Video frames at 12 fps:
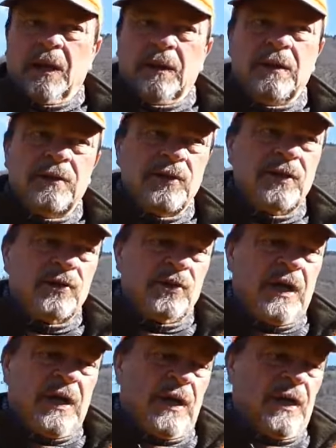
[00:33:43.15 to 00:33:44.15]
This is
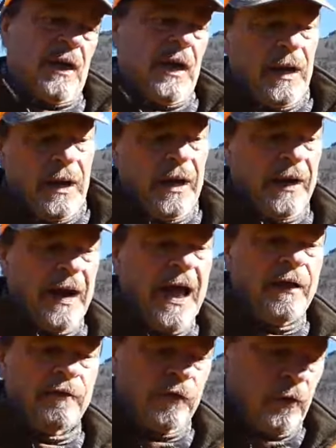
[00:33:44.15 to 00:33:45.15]
uh, a, a,
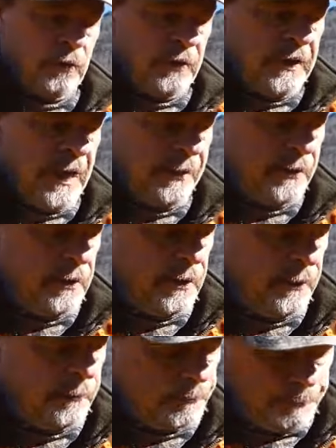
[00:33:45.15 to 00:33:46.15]
rifle that
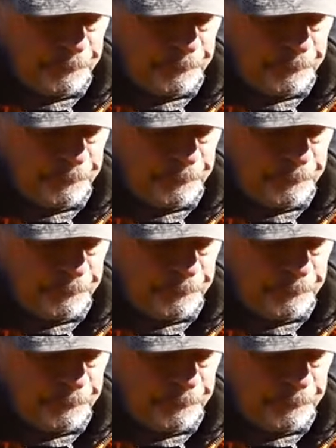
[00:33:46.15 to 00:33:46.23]
uh,